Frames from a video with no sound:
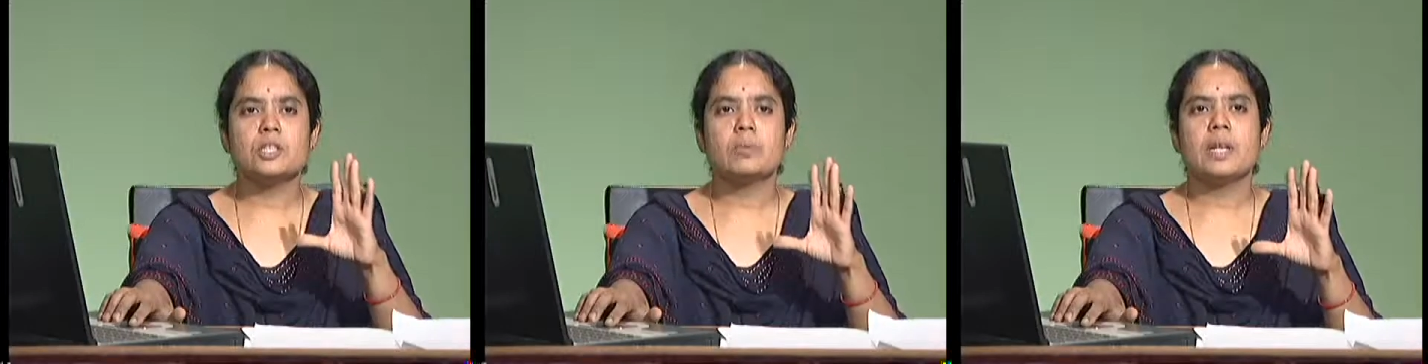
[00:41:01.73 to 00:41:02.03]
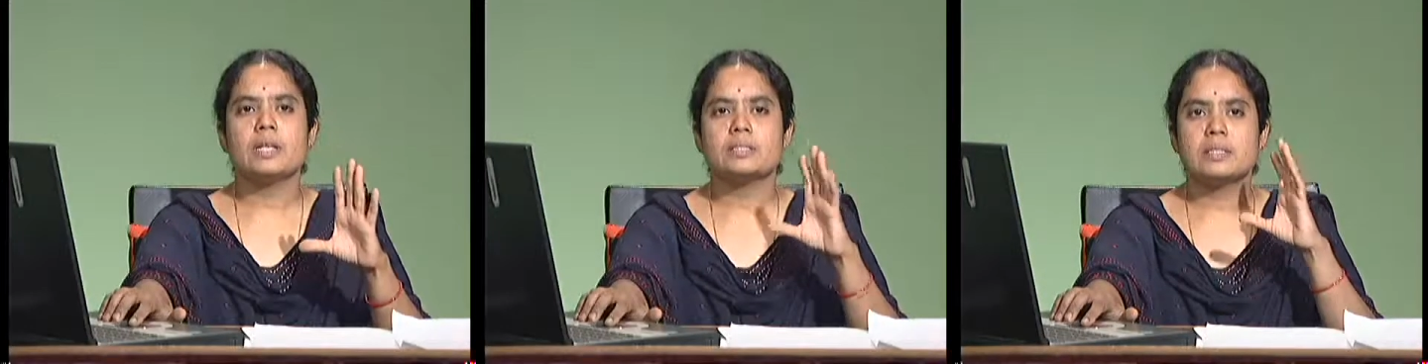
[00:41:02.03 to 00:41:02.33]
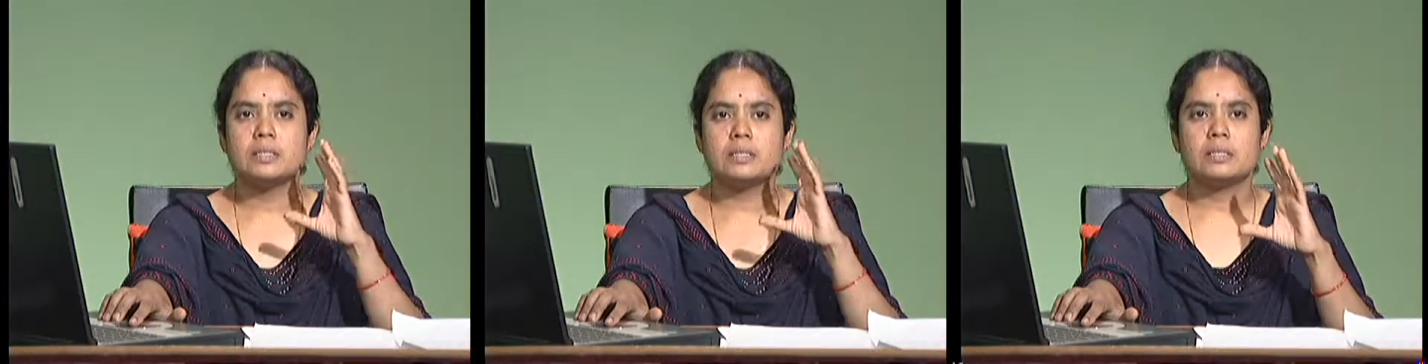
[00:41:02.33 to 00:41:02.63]
should be
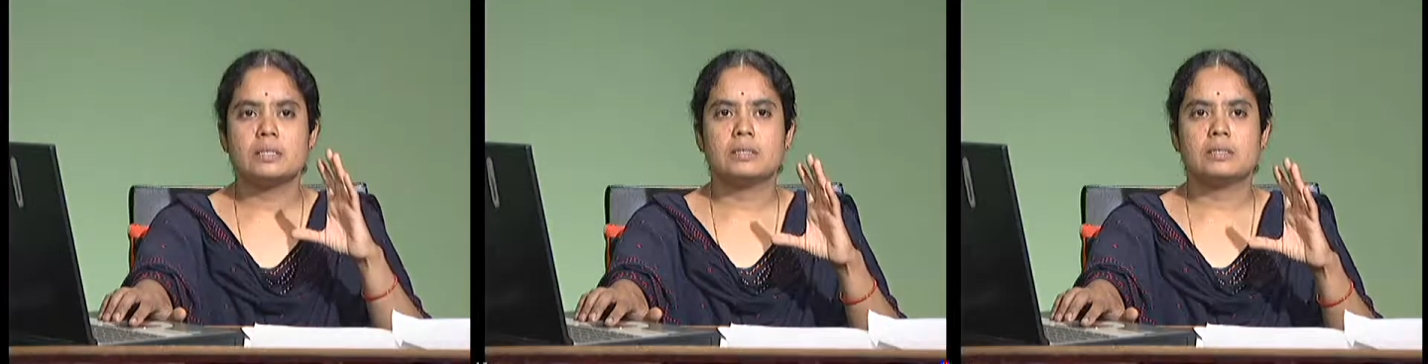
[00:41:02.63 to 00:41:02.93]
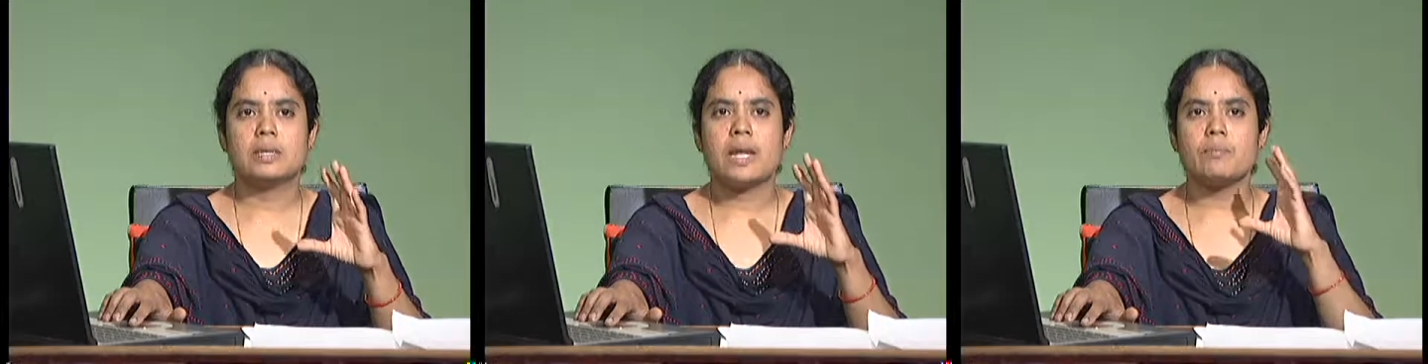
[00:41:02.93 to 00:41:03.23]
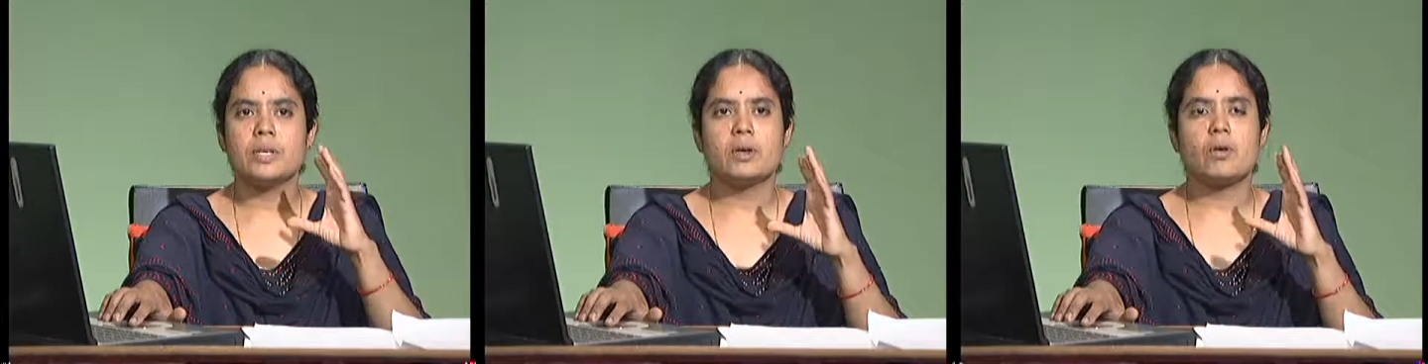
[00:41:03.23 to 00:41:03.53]

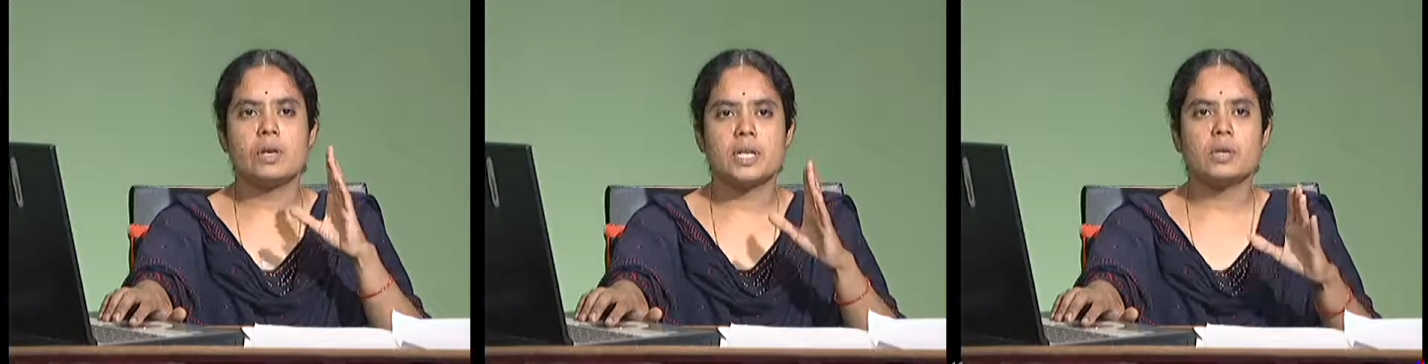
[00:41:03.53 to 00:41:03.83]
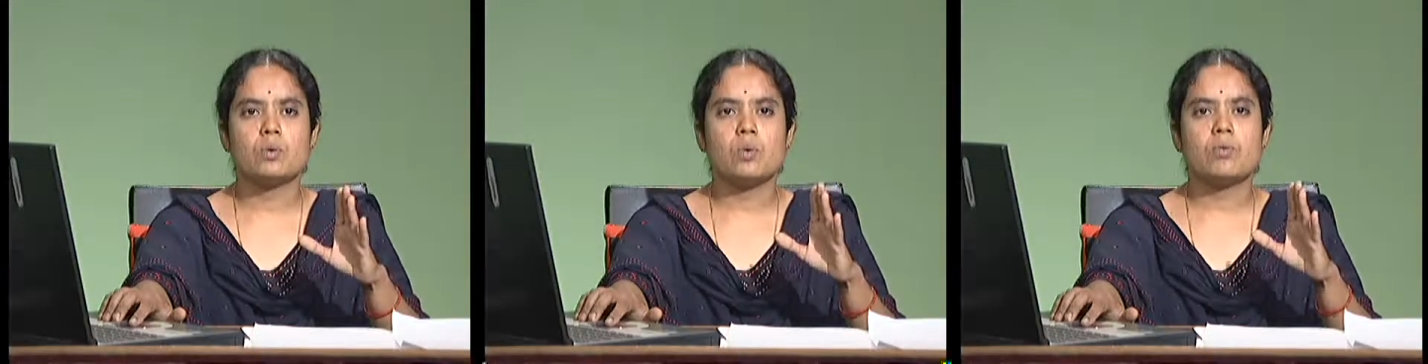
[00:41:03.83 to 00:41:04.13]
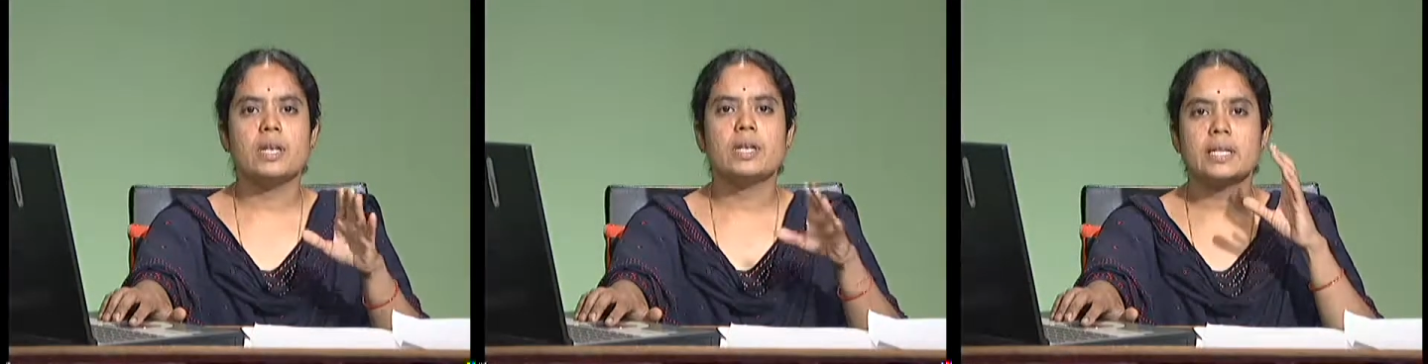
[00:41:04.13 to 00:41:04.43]
kept in a hot air
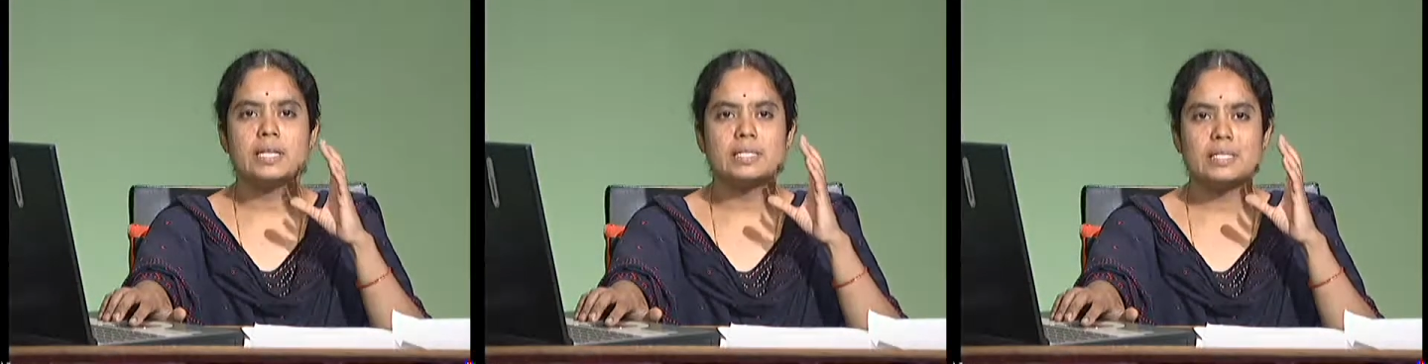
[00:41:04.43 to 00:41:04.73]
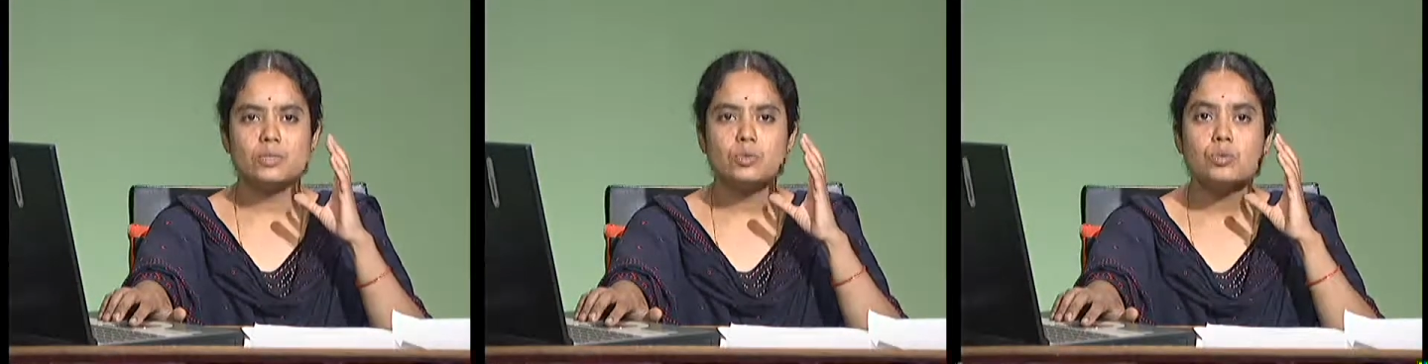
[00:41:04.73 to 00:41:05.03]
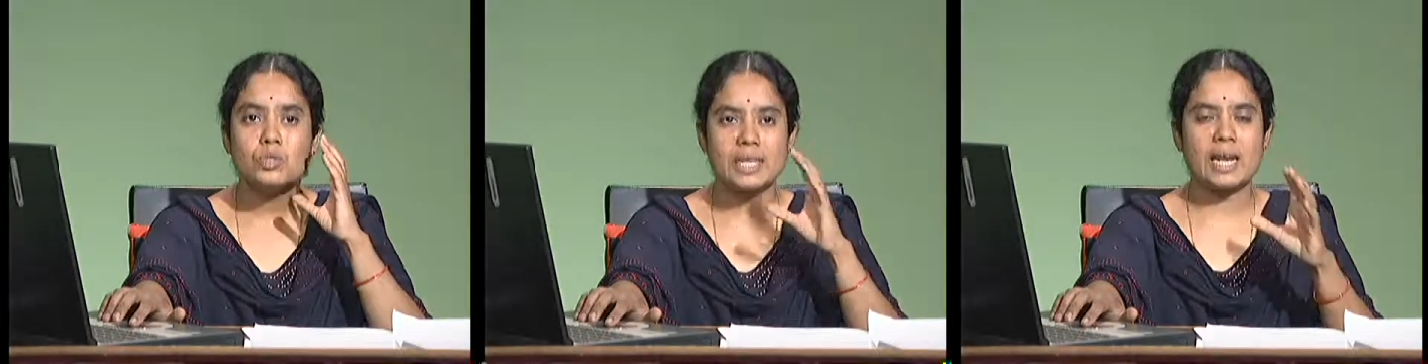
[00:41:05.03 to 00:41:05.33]
oven, that is to
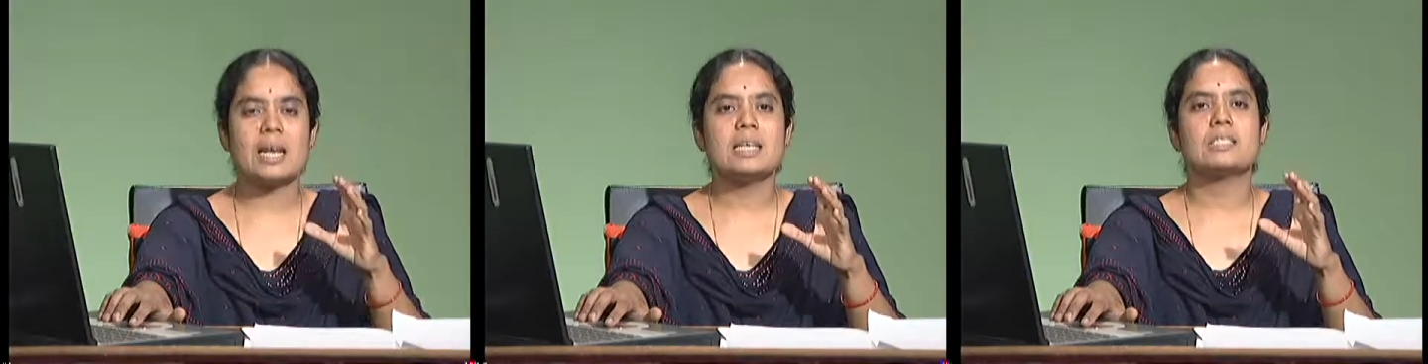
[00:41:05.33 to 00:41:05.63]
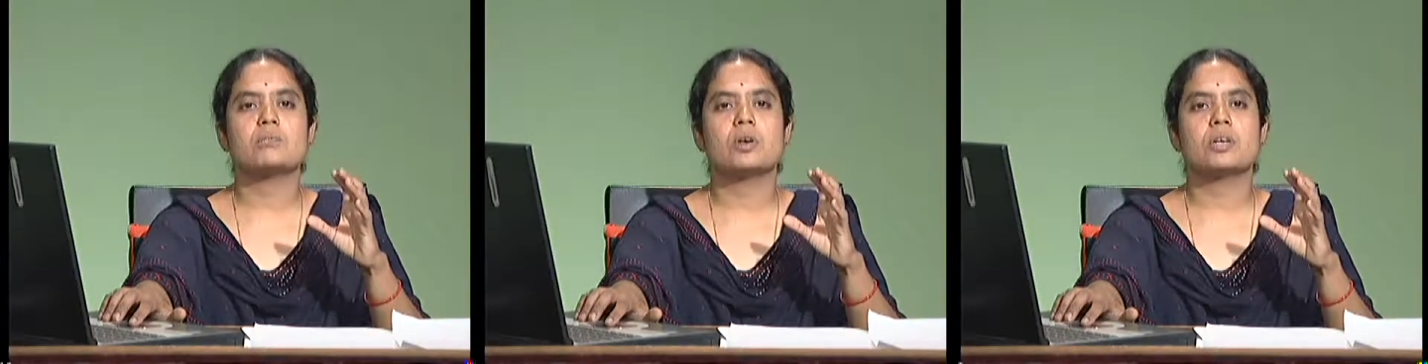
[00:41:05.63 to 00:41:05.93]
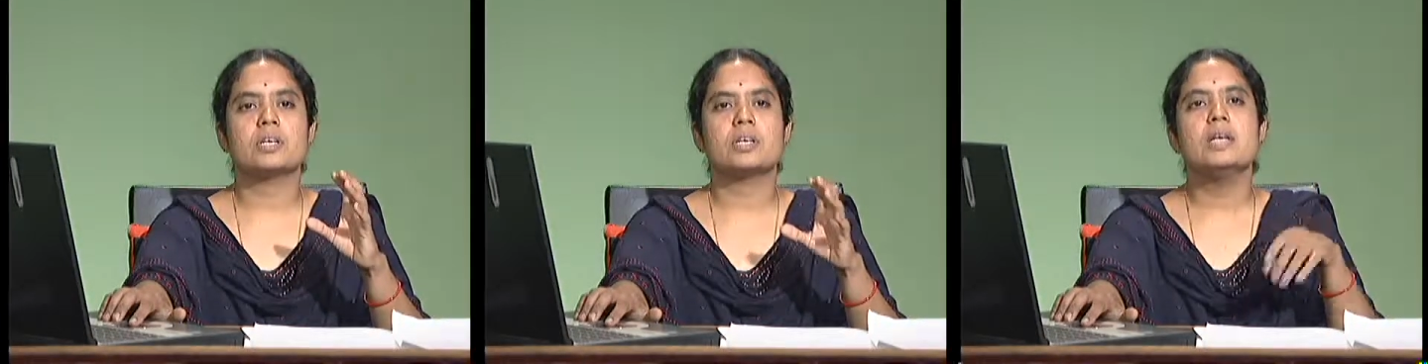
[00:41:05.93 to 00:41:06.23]
sterilize the
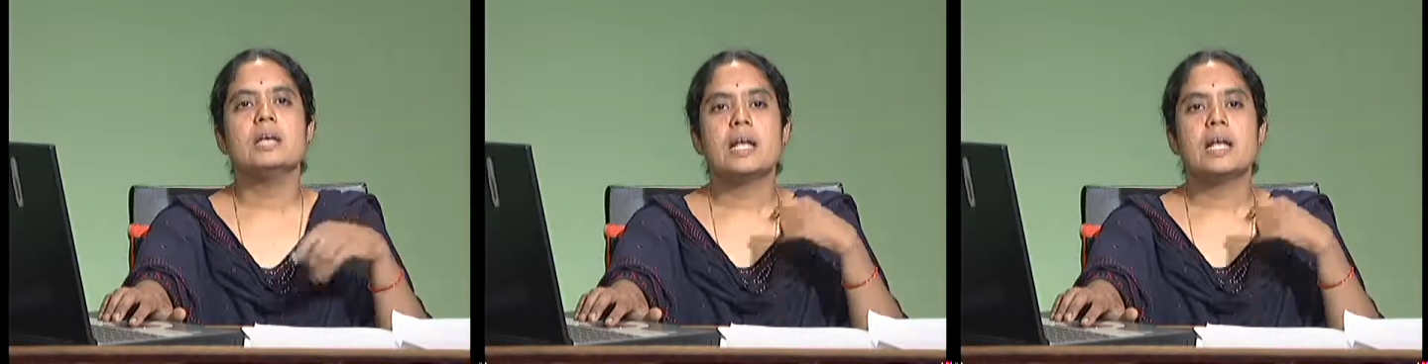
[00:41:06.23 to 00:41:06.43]
water,